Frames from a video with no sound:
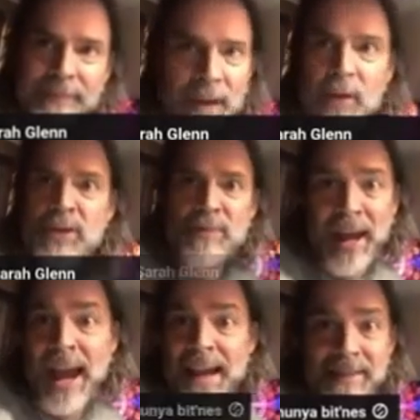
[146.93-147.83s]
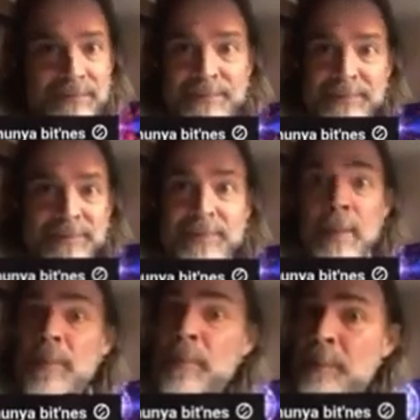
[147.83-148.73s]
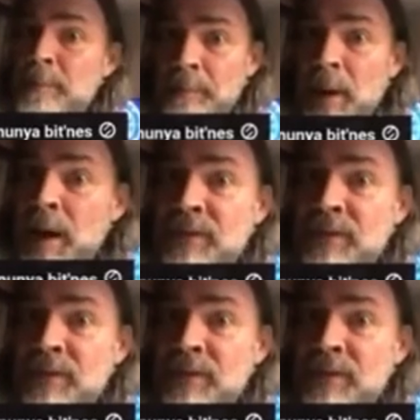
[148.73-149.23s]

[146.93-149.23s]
It was bad. But I'm